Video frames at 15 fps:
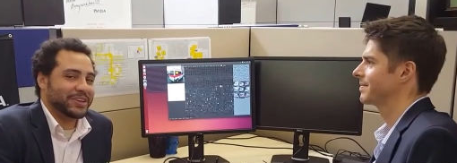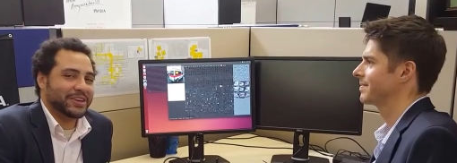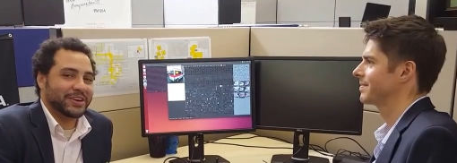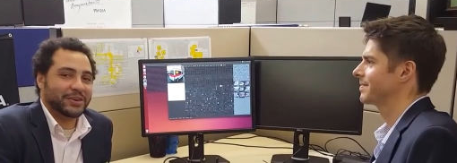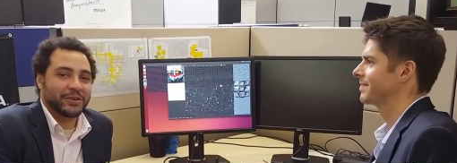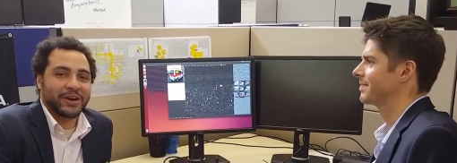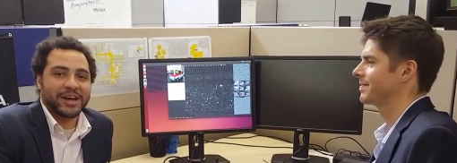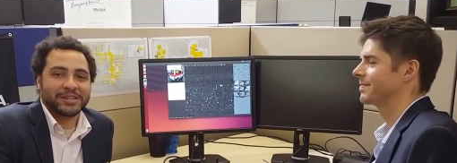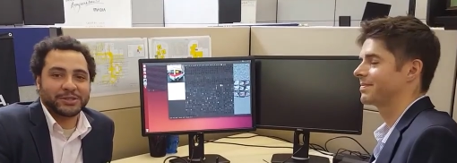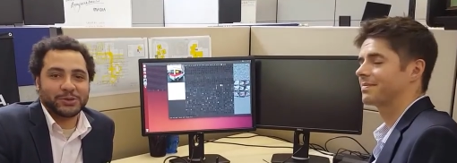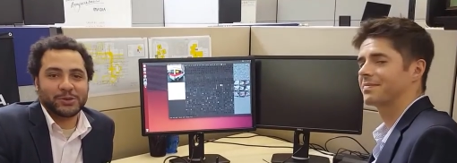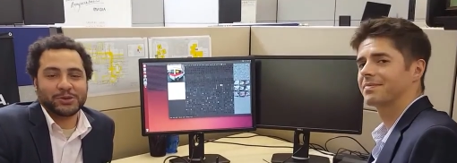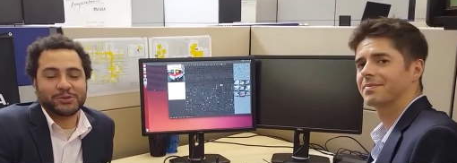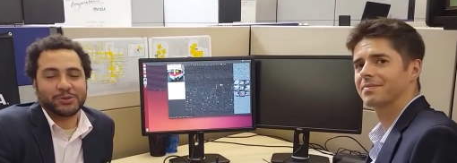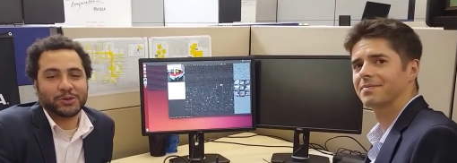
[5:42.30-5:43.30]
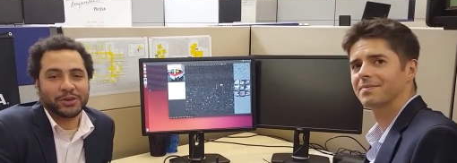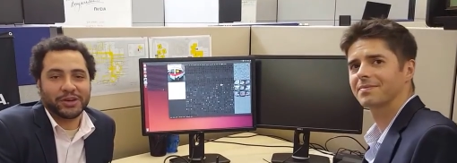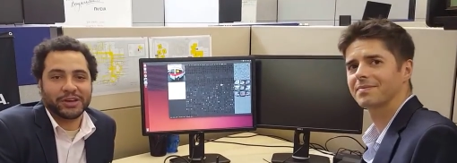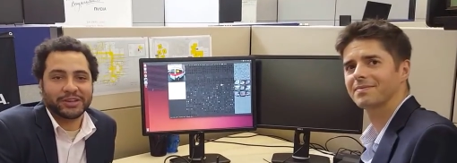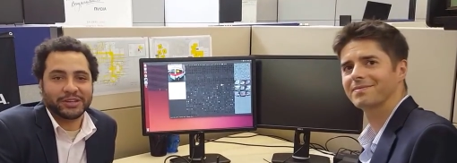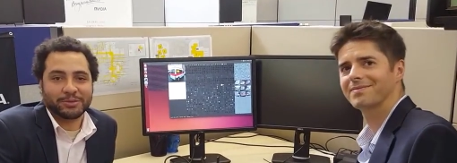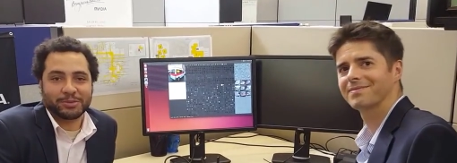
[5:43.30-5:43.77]
Speaker 1: there. Crash course for you
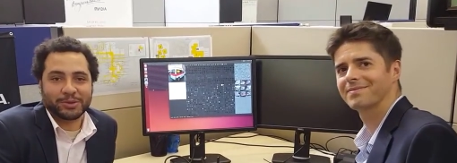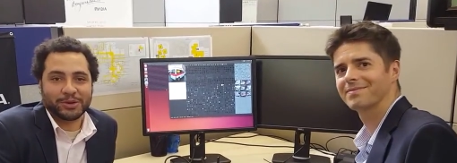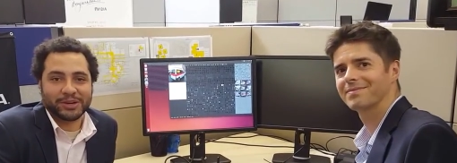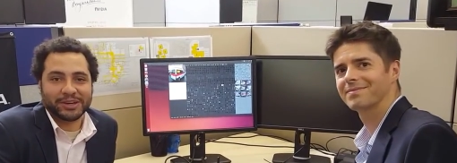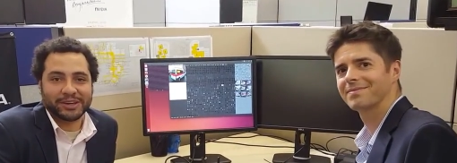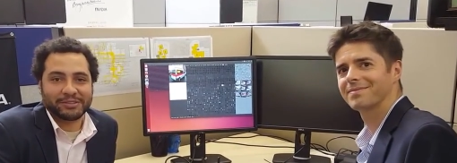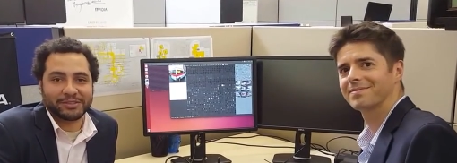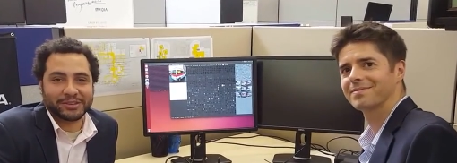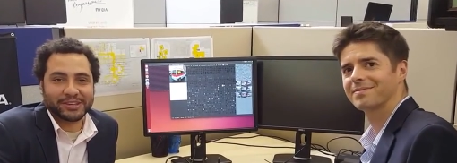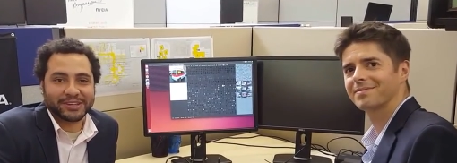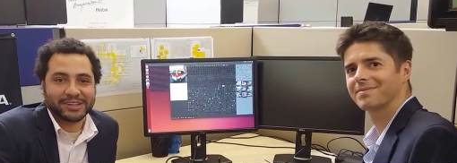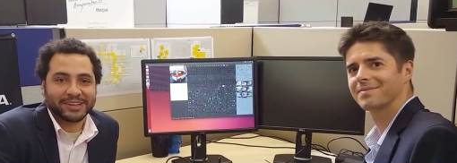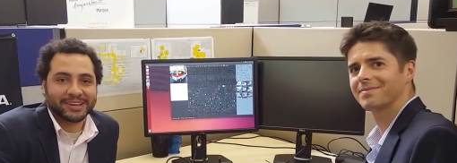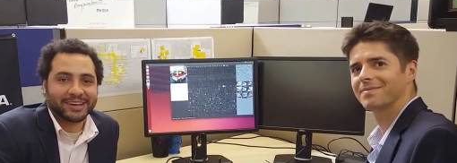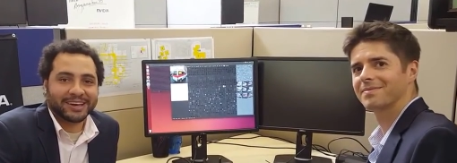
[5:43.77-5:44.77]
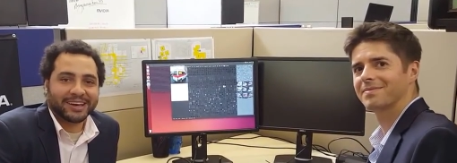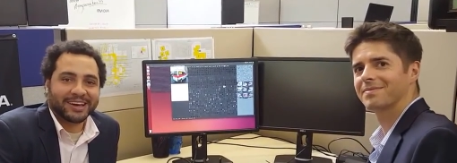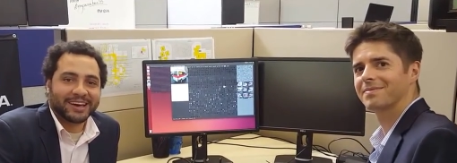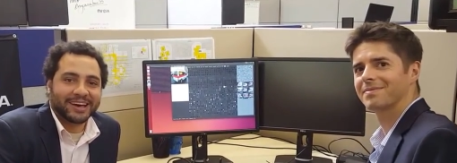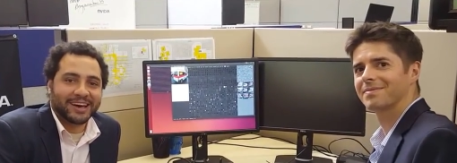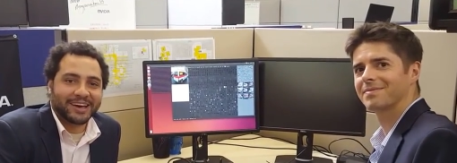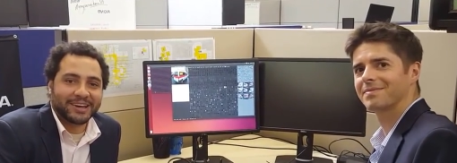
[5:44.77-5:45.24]
on deep learning if you didn't
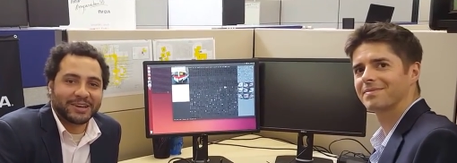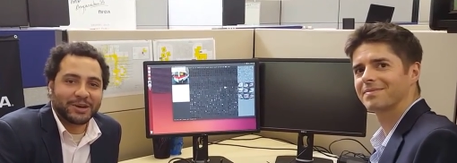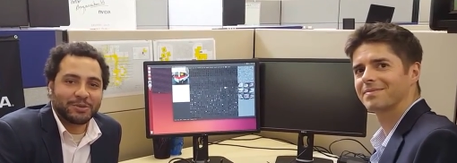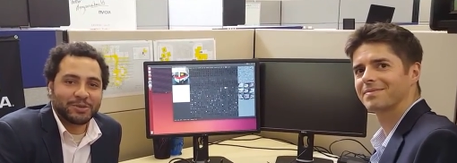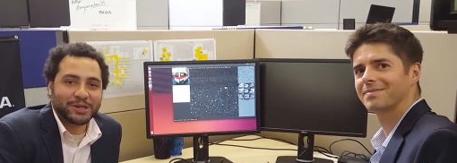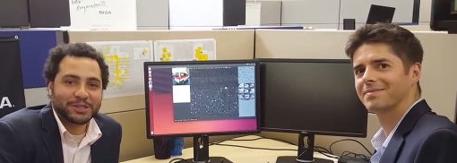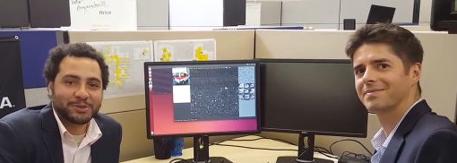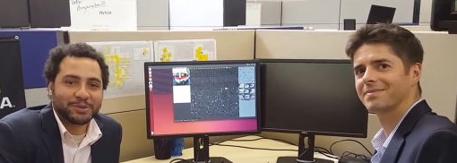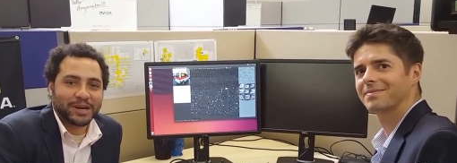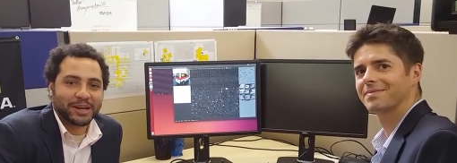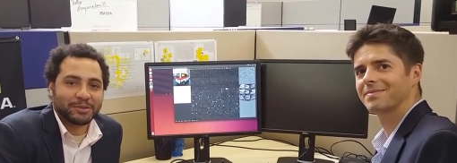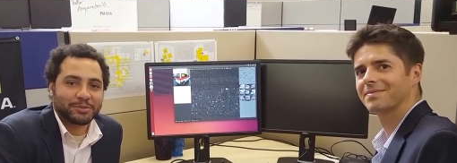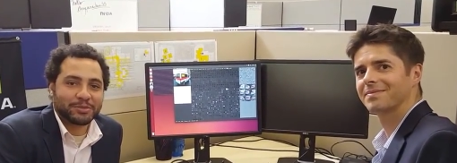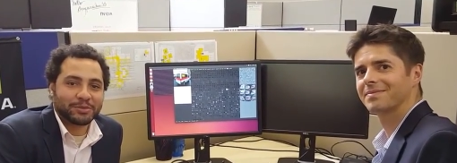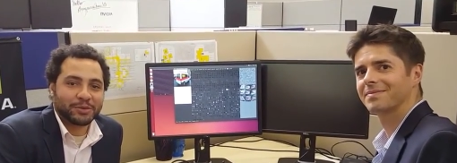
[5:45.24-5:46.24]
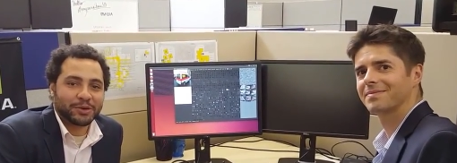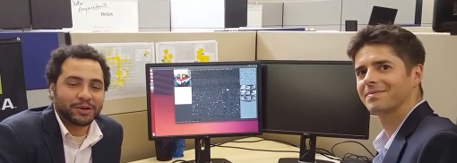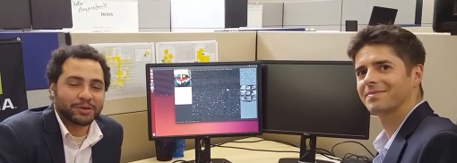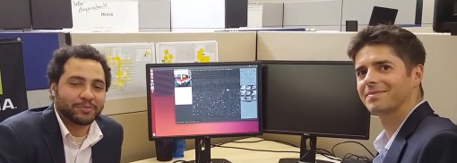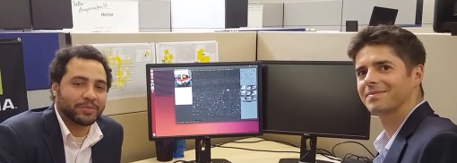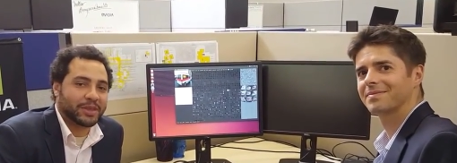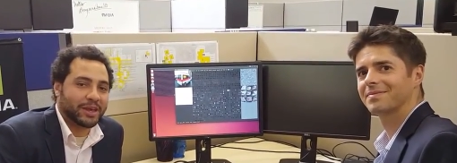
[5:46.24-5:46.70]
uh, know much about it
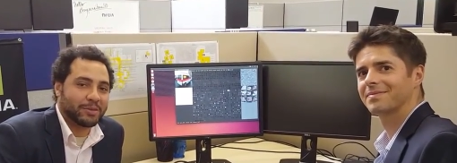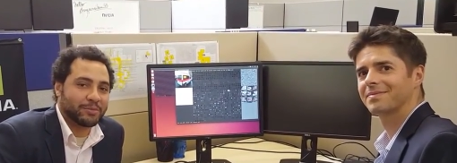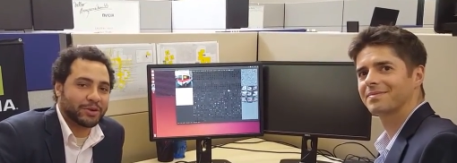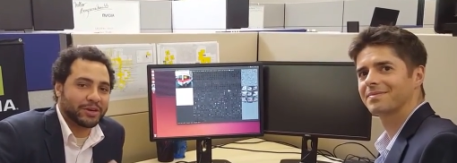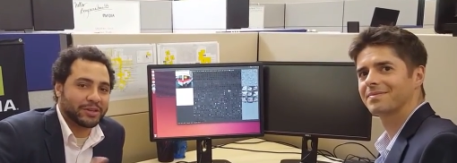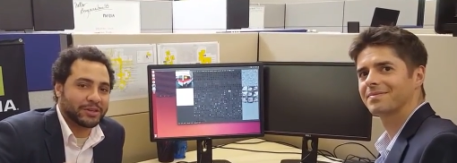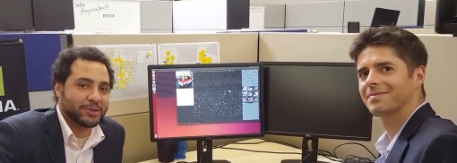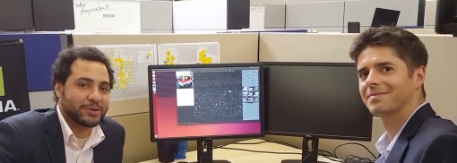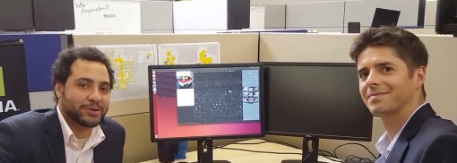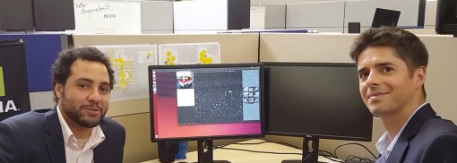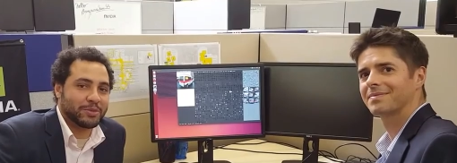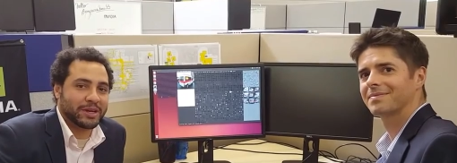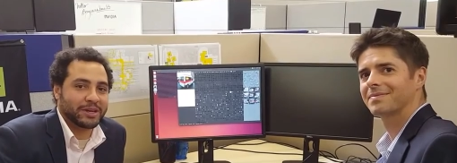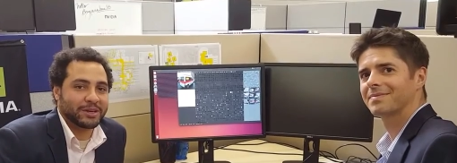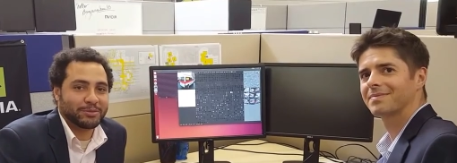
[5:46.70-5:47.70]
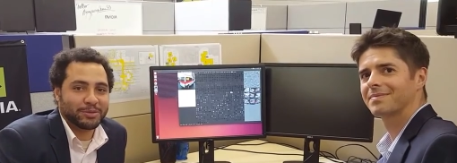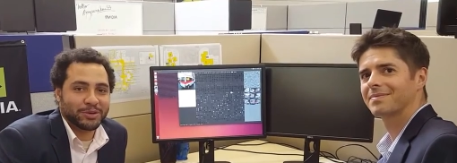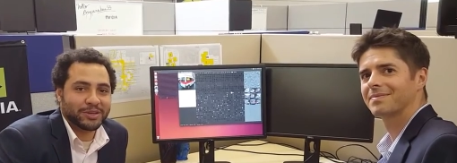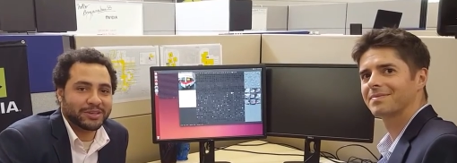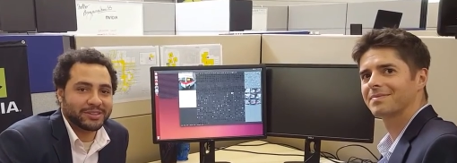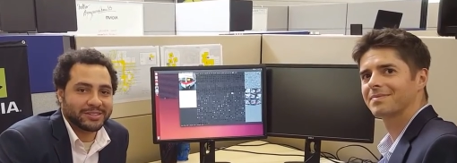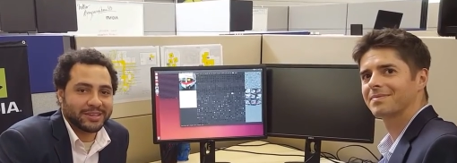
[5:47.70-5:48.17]
before. I'm Brandon Lewis, Embedded
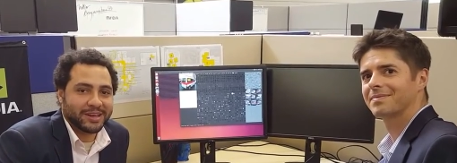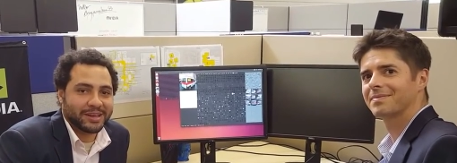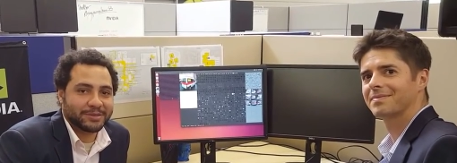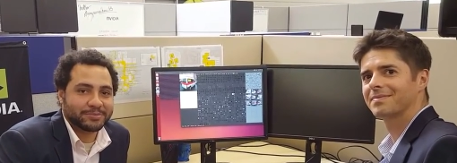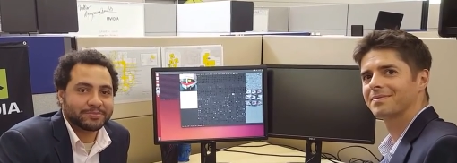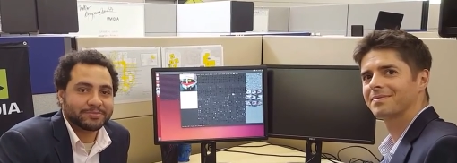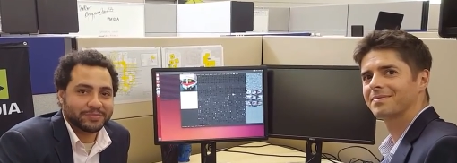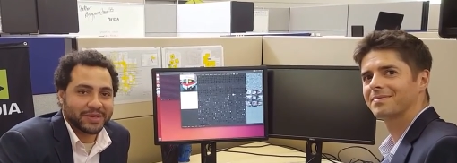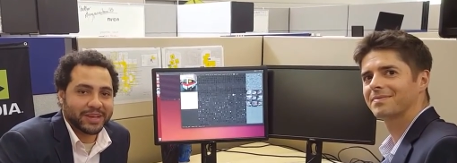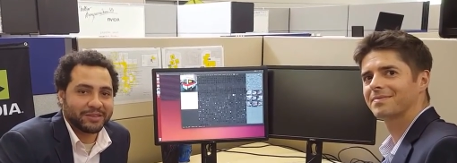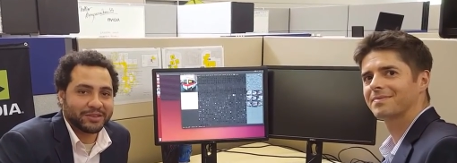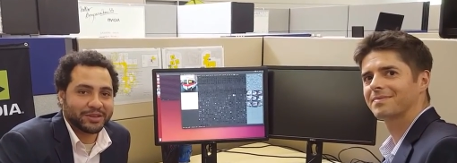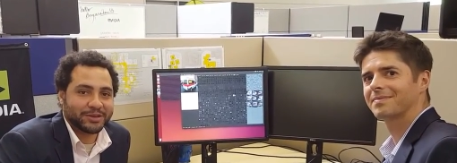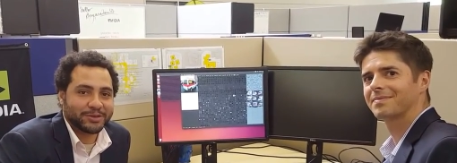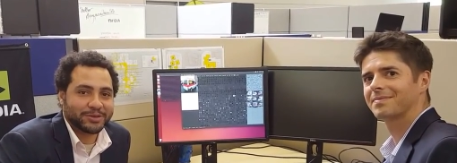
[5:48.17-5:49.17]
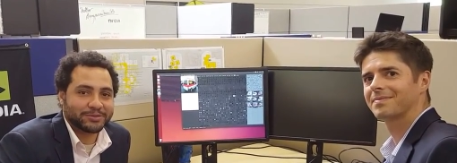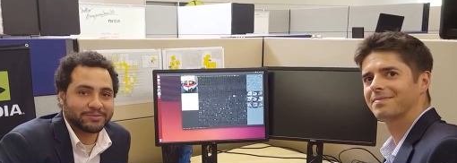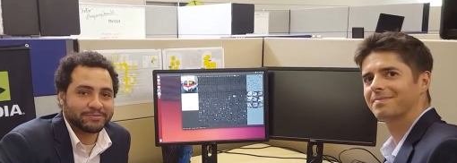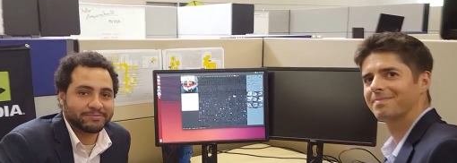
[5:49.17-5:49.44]
Computing Design. Have a good one.